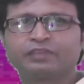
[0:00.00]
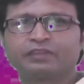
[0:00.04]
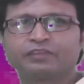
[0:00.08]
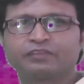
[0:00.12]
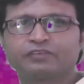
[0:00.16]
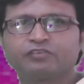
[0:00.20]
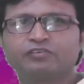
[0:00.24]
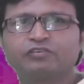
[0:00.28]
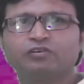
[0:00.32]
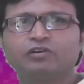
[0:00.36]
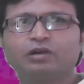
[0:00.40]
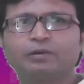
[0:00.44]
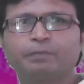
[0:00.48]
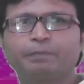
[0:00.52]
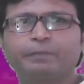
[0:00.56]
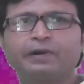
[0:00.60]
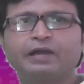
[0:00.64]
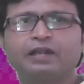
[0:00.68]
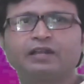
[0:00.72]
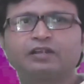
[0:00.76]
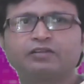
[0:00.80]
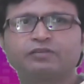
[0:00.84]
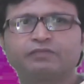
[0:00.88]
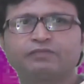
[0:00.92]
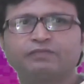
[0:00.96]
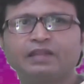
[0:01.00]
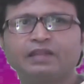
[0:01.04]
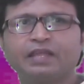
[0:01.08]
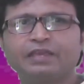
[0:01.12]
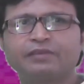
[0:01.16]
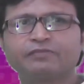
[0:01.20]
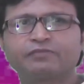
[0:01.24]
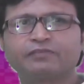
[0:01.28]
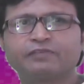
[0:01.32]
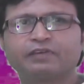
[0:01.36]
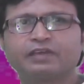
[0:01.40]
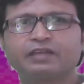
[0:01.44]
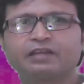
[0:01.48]
a part of
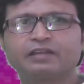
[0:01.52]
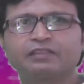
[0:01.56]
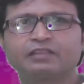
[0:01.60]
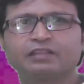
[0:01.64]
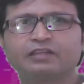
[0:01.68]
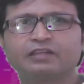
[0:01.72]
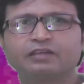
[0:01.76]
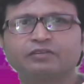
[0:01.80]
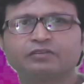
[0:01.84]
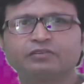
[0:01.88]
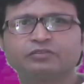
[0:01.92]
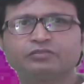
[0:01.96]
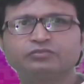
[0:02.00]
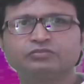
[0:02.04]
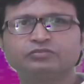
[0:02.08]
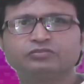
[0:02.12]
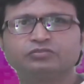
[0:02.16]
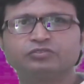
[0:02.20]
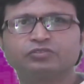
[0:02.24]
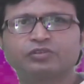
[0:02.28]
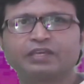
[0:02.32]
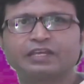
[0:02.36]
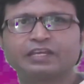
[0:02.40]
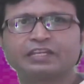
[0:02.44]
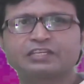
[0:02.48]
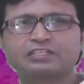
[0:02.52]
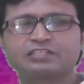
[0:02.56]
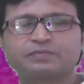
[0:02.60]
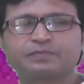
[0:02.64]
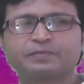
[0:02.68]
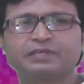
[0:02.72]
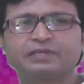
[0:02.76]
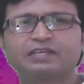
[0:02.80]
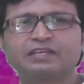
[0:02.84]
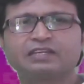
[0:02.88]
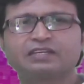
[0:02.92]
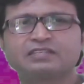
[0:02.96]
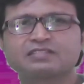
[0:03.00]
life where you can
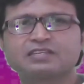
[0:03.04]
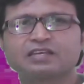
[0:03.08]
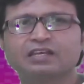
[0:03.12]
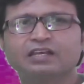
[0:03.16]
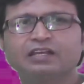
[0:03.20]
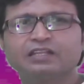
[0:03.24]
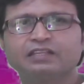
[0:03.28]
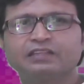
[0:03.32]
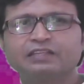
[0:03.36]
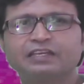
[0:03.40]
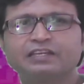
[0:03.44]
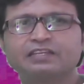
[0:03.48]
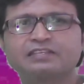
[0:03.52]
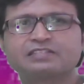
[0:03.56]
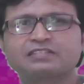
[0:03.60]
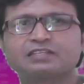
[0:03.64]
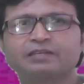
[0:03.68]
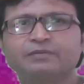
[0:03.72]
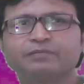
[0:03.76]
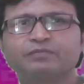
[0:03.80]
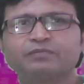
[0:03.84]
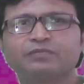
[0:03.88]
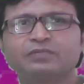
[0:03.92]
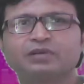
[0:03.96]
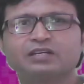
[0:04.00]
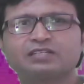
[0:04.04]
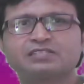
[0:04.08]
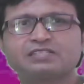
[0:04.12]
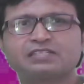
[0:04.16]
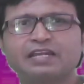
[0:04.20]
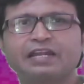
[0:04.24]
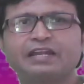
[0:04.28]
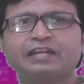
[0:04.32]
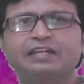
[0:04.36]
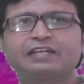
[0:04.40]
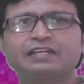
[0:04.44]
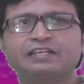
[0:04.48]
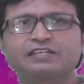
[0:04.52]
experience there is some
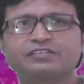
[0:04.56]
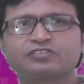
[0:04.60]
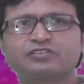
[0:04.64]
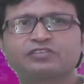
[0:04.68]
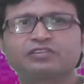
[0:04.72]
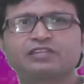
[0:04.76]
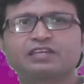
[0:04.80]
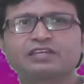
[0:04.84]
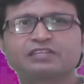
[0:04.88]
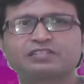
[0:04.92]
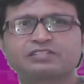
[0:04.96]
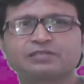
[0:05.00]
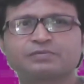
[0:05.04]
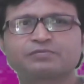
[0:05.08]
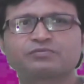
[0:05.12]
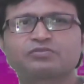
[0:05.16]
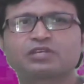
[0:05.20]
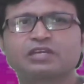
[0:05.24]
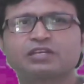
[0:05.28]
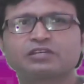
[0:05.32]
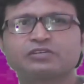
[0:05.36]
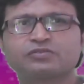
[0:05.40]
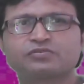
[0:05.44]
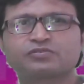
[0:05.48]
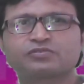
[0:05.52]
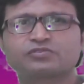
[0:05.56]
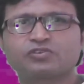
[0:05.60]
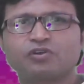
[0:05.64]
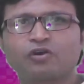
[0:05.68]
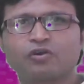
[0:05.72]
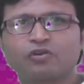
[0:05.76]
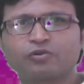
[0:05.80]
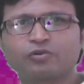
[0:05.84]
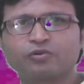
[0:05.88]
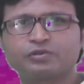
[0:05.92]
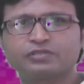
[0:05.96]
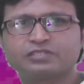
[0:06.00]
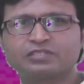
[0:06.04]
sadness, or there is some kind of
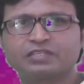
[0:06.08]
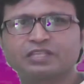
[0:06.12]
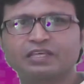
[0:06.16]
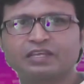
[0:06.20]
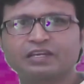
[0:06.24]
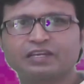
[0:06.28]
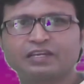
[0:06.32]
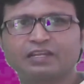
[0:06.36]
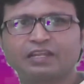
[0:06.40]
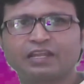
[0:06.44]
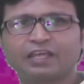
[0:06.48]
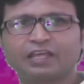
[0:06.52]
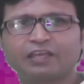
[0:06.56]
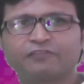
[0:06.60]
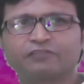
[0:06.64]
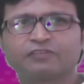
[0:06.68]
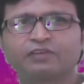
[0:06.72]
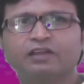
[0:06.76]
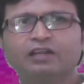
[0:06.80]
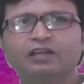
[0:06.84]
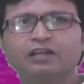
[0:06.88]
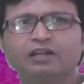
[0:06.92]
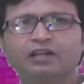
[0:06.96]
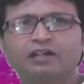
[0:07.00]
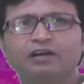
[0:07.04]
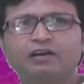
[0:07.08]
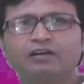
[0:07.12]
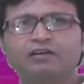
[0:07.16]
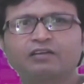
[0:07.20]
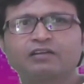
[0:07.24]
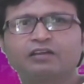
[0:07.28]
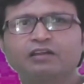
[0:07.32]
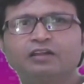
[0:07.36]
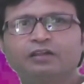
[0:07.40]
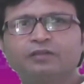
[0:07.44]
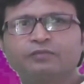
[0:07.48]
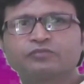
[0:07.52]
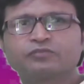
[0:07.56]
sorrow is there in life.
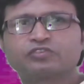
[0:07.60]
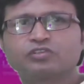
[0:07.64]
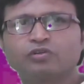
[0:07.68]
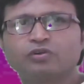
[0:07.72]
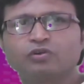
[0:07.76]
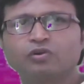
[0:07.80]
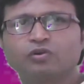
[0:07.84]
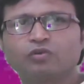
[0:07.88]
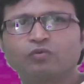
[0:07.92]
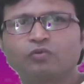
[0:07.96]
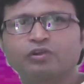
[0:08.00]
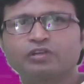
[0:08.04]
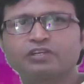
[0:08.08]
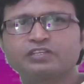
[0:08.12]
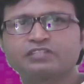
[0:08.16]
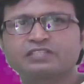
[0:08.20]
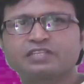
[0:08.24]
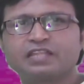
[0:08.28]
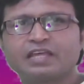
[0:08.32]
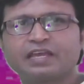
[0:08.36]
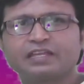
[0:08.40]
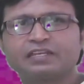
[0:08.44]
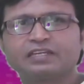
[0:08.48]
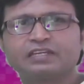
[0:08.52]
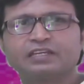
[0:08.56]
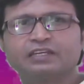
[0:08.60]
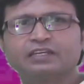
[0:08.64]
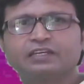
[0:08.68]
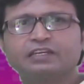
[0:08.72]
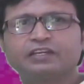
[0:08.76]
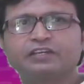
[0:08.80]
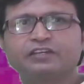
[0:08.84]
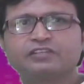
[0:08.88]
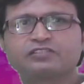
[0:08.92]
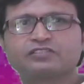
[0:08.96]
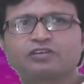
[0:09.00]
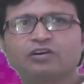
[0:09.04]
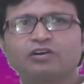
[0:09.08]
Or so what is that?
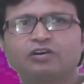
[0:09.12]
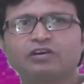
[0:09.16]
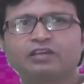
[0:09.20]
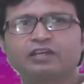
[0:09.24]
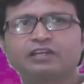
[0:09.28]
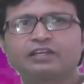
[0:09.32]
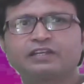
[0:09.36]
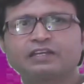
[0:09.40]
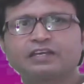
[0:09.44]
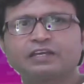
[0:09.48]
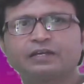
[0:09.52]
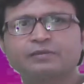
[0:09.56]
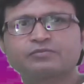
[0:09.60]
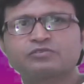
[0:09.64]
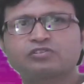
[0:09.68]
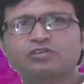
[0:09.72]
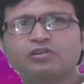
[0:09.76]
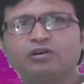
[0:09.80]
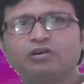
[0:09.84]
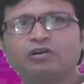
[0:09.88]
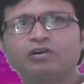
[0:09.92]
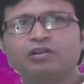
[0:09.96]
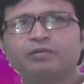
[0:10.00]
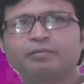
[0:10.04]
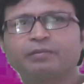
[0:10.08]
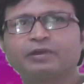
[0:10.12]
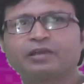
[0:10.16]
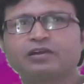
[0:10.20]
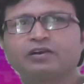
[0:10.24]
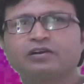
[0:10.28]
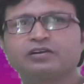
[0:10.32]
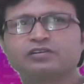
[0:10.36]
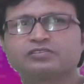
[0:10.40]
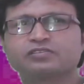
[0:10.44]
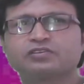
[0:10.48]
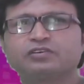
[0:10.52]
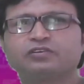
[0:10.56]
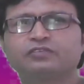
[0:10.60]
It is it comes all
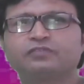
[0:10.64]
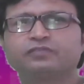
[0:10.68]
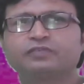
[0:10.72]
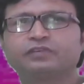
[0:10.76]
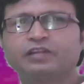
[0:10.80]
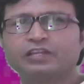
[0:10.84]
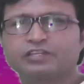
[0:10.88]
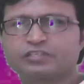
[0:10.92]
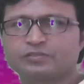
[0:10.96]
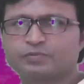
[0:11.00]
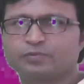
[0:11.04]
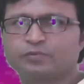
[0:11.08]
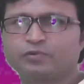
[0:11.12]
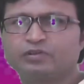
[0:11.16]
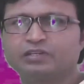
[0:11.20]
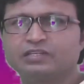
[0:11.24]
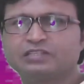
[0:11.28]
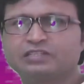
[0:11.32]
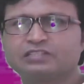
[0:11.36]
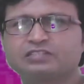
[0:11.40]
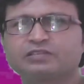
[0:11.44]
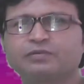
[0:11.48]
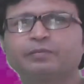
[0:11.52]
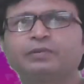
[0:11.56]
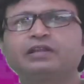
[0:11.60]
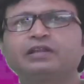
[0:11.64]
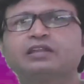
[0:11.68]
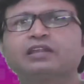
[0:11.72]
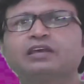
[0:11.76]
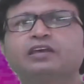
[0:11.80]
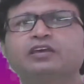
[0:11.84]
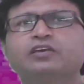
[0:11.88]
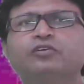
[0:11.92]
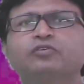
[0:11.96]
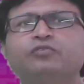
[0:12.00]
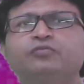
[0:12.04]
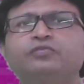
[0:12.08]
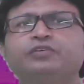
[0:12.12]
because of despondency. But
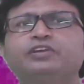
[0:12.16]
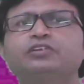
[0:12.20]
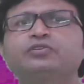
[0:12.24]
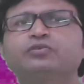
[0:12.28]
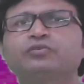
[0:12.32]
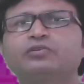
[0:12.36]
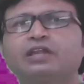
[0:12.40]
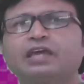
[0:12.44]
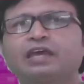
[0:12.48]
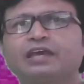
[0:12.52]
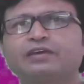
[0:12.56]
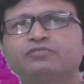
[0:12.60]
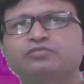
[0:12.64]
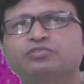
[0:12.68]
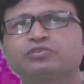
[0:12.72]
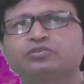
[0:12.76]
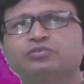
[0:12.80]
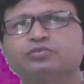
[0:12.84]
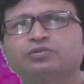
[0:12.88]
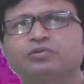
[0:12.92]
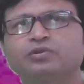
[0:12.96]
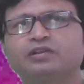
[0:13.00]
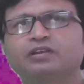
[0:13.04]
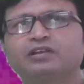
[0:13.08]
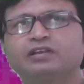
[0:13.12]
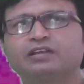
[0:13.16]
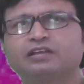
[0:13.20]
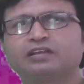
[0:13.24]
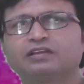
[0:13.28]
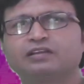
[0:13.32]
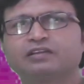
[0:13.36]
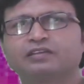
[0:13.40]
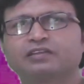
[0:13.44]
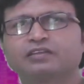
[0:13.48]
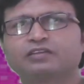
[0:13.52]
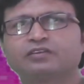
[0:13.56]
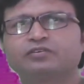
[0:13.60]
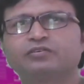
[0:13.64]
we don't have
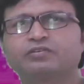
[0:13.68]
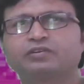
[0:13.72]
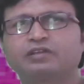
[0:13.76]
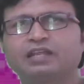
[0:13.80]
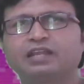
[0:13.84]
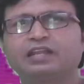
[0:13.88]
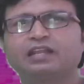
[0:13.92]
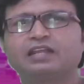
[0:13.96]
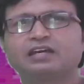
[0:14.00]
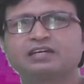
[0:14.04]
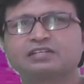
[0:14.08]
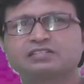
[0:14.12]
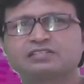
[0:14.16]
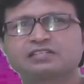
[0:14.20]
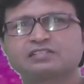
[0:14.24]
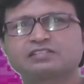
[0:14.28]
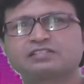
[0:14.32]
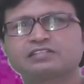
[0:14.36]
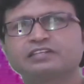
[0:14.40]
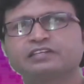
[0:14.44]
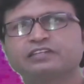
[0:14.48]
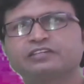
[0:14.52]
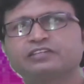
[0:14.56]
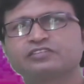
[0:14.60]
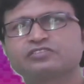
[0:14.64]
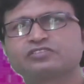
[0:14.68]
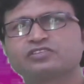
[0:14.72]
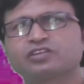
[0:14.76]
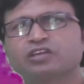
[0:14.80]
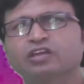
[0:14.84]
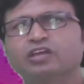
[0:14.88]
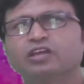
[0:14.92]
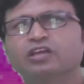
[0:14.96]
to tell ourselves it is